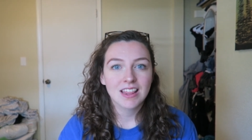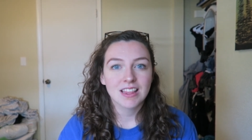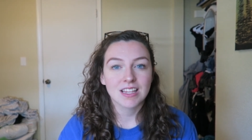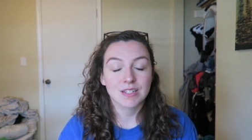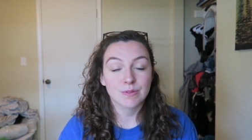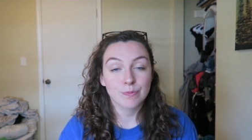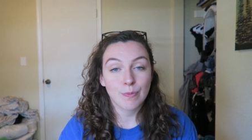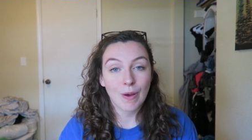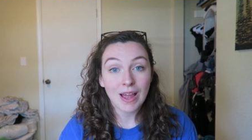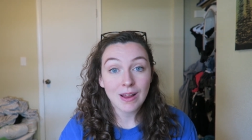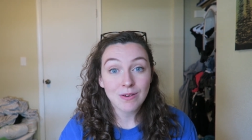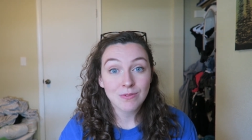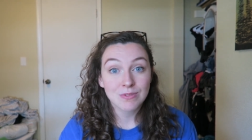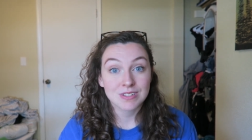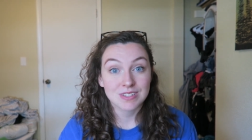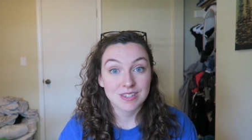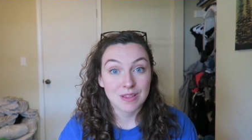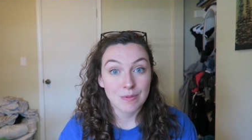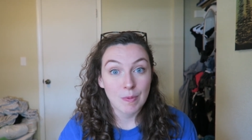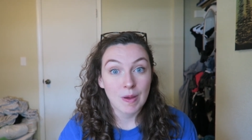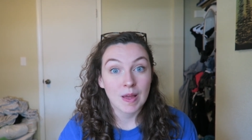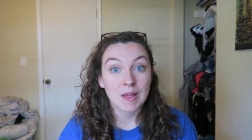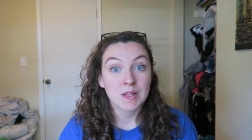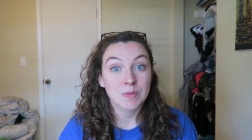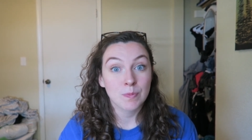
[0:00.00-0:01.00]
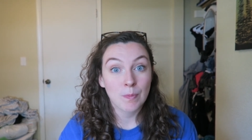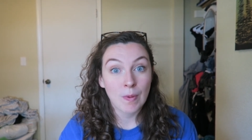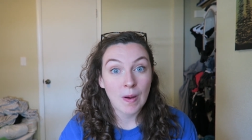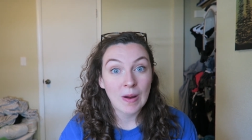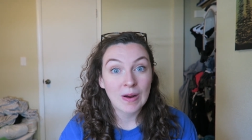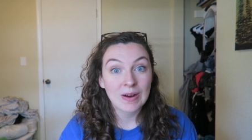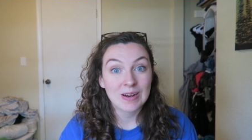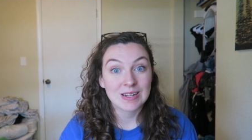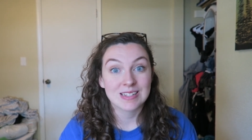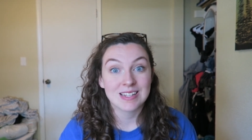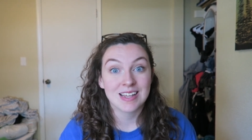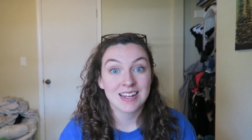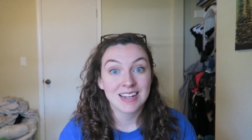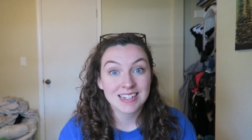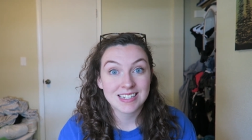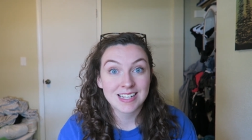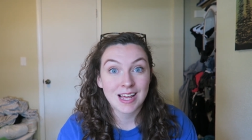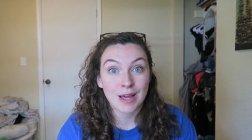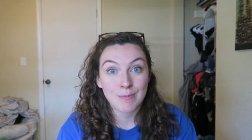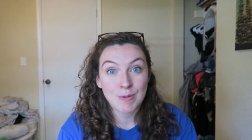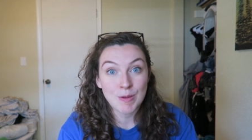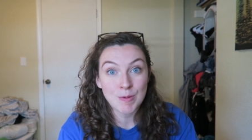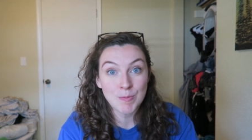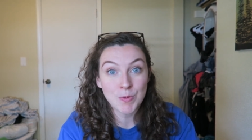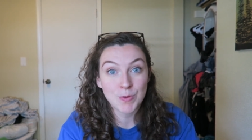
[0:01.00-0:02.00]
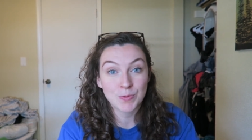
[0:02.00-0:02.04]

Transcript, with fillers: The spine was the best part. It's anytime he